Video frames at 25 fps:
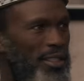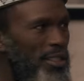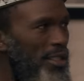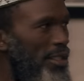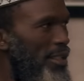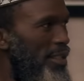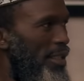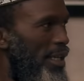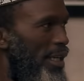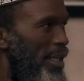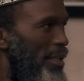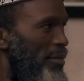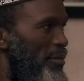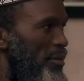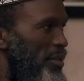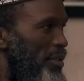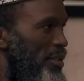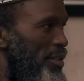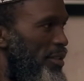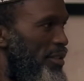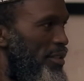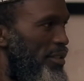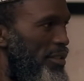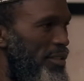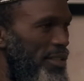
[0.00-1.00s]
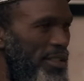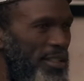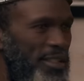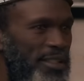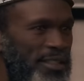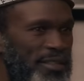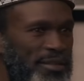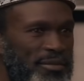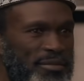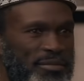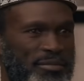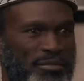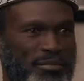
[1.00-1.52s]
the other time it is,
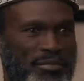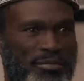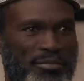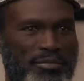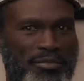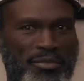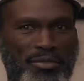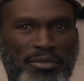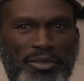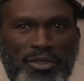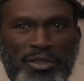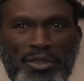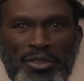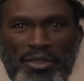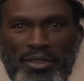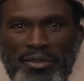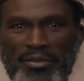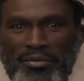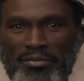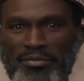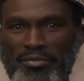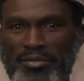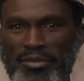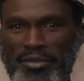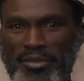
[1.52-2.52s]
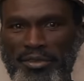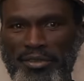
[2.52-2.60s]
uh, you know,